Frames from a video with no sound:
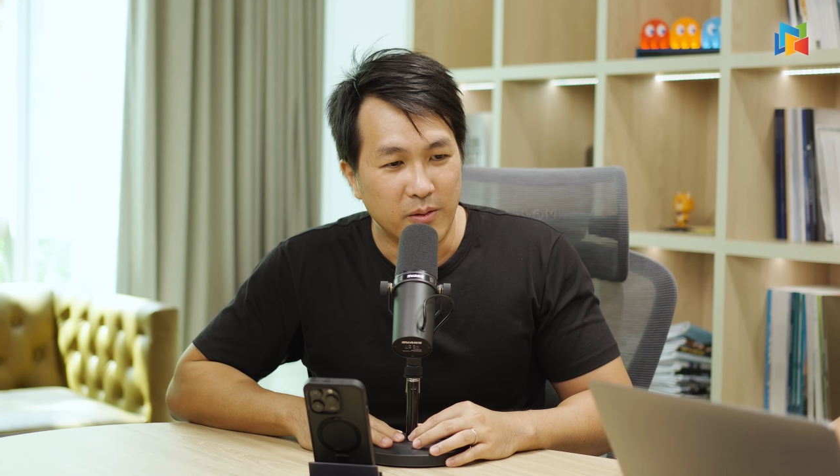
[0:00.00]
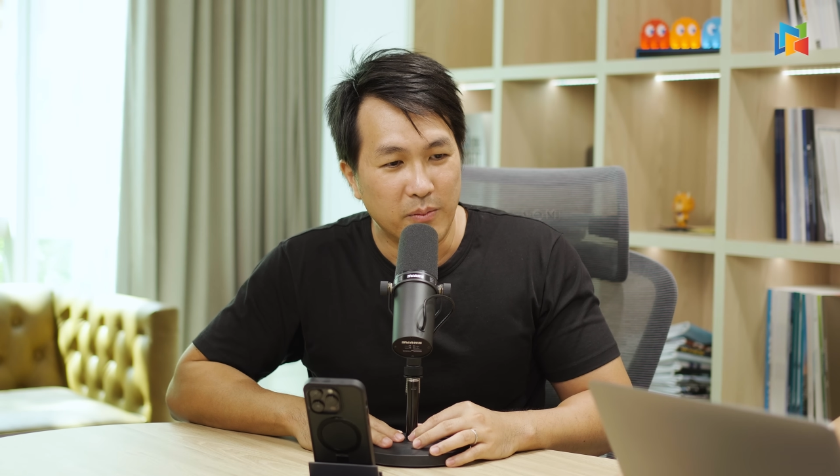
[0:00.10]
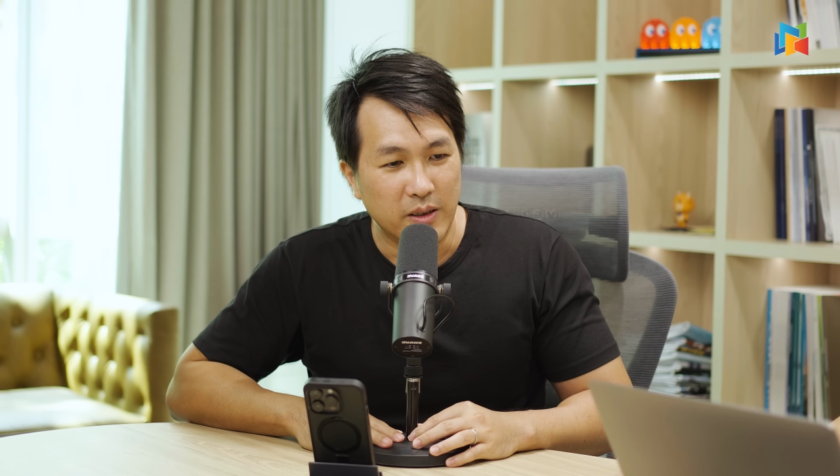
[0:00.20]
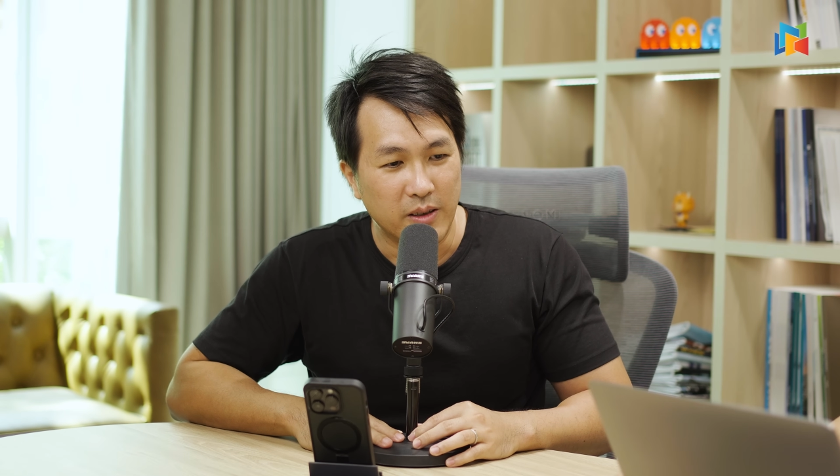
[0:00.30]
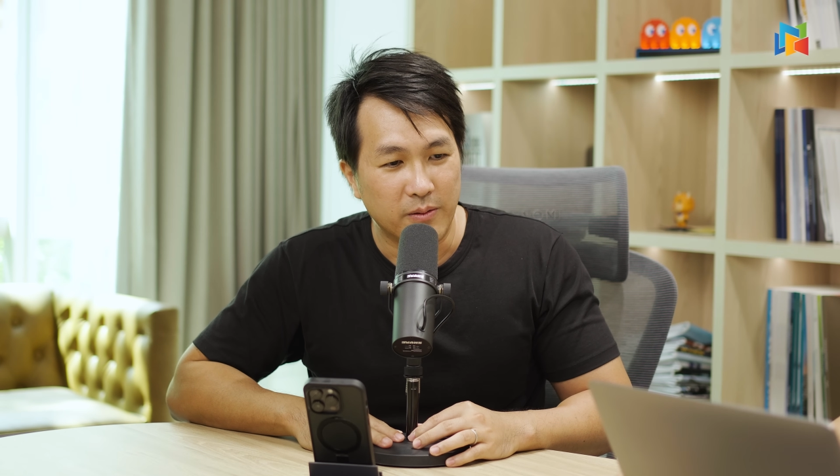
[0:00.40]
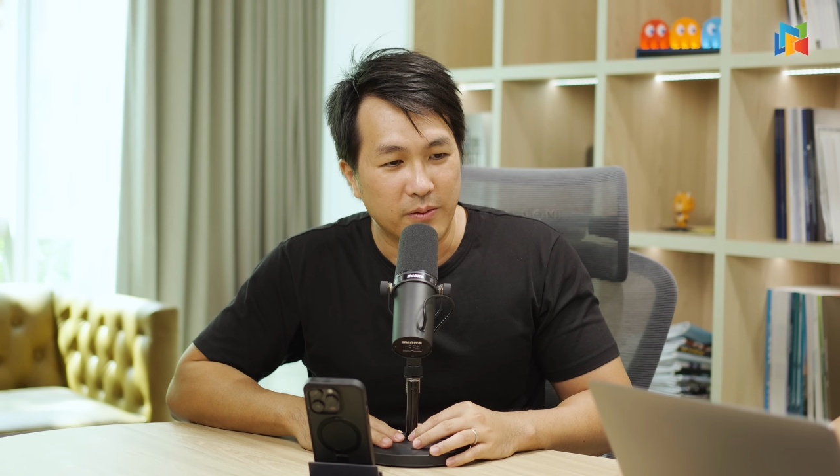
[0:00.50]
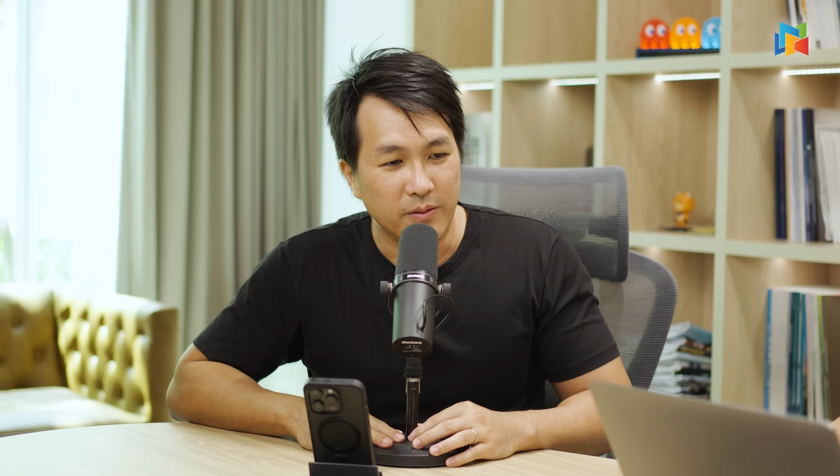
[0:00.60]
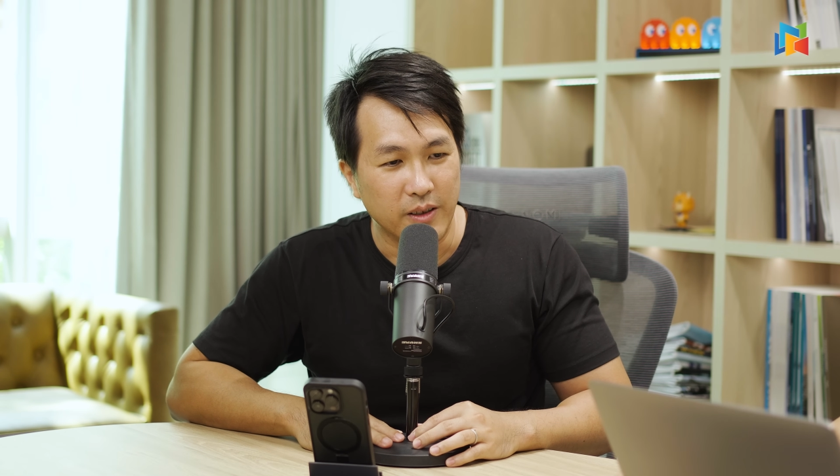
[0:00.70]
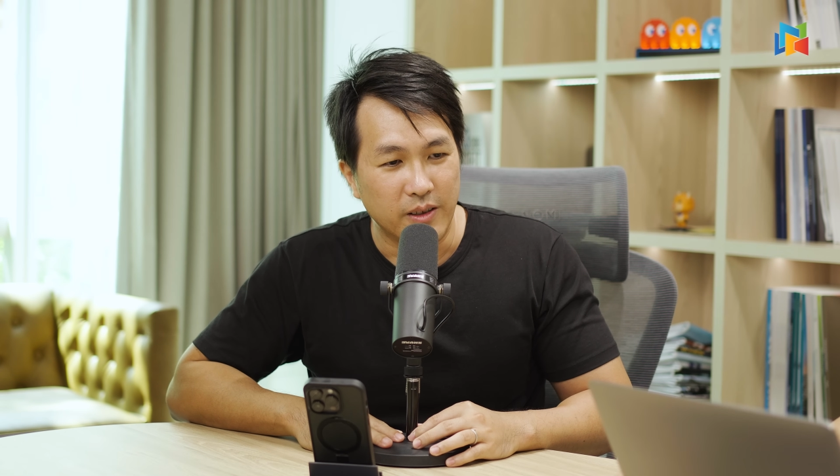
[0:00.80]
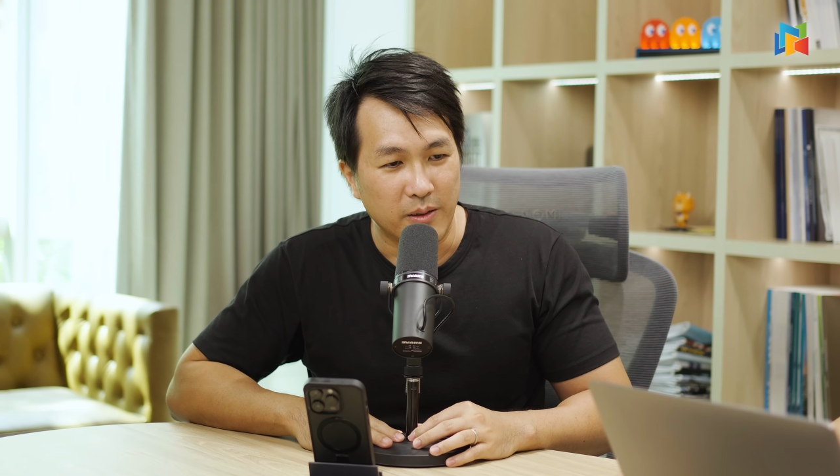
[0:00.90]
don't believe
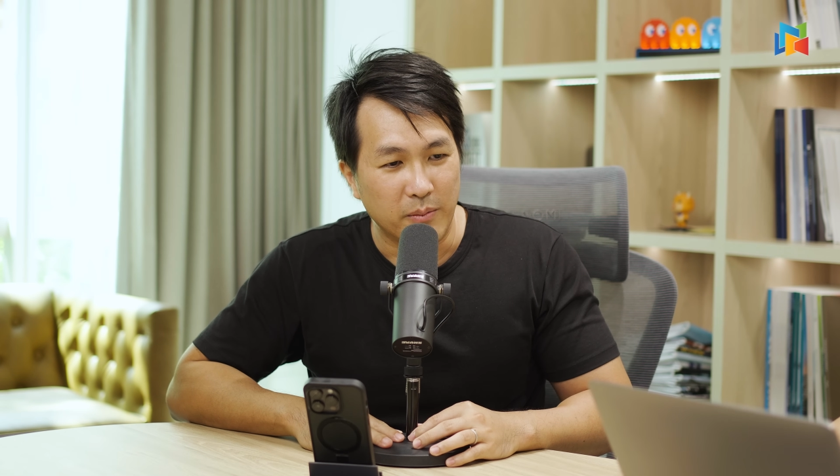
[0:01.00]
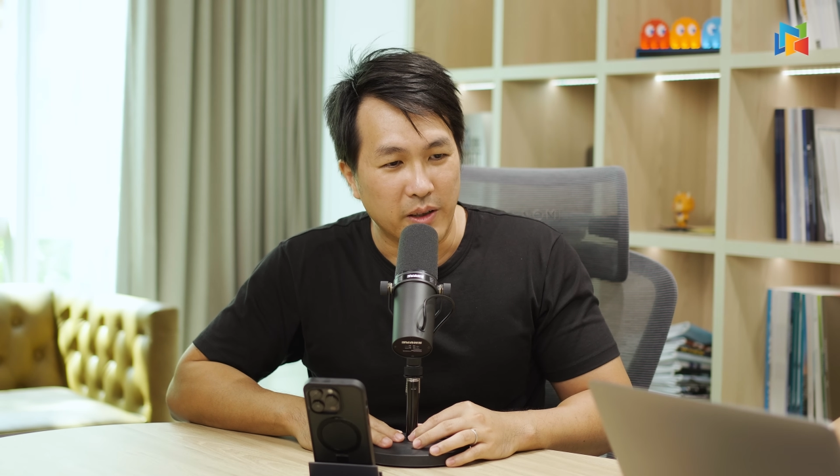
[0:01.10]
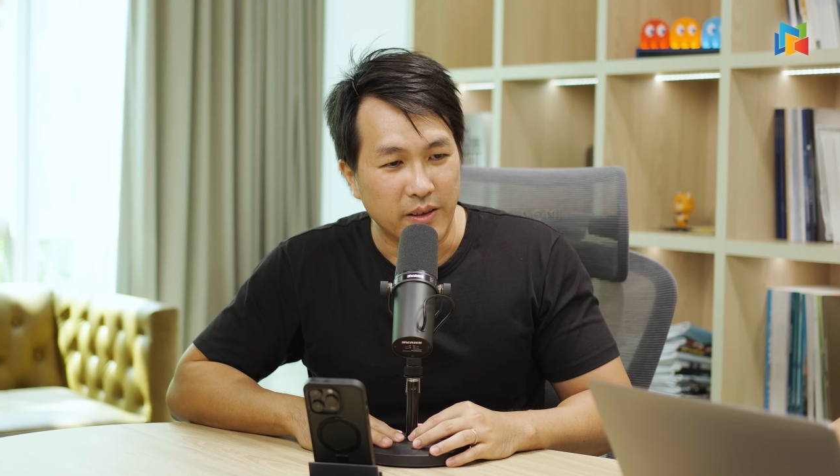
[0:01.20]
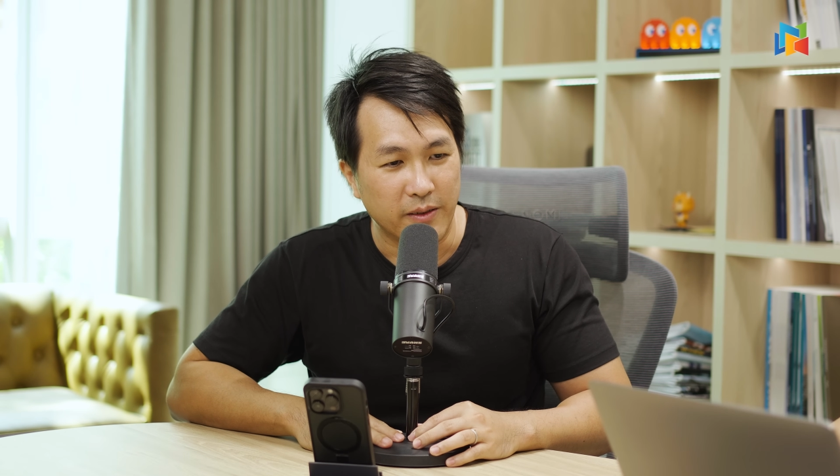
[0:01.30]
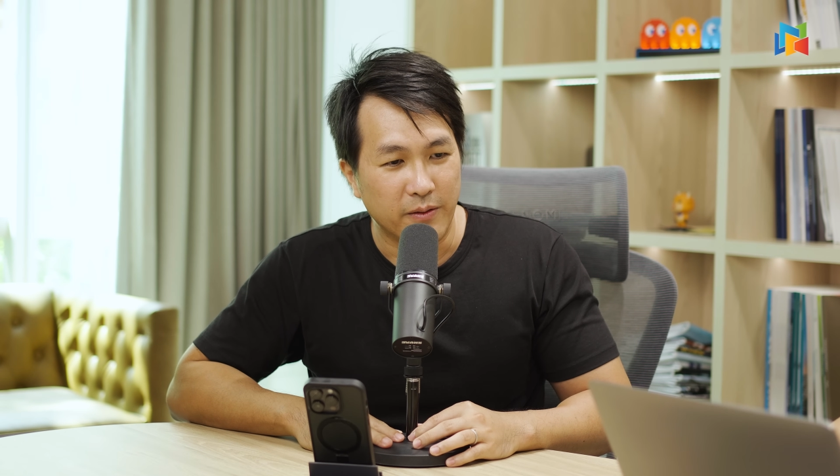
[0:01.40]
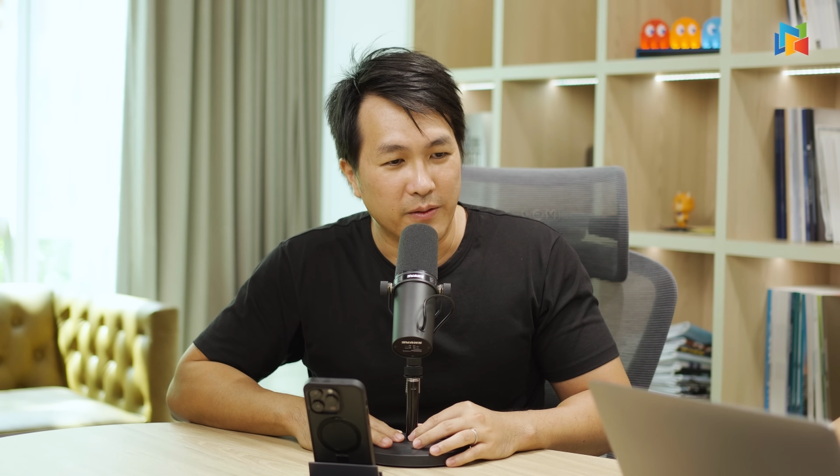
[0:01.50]
in it, but they